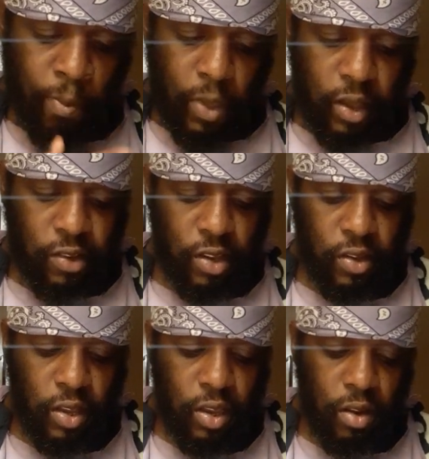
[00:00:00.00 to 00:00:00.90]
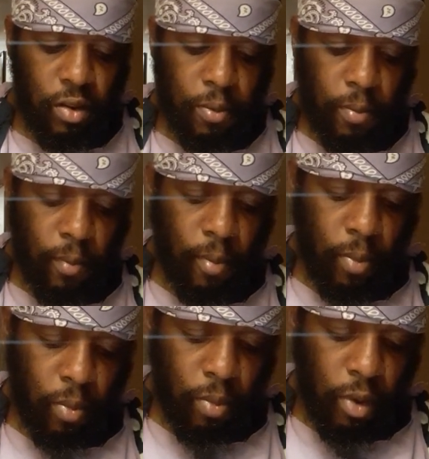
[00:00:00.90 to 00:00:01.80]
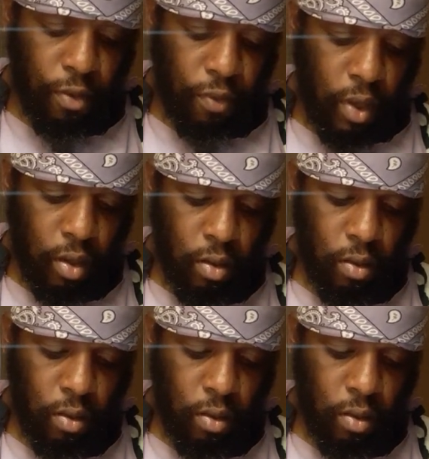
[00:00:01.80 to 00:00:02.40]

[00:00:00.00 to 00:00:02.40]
and 16. Matter of fact.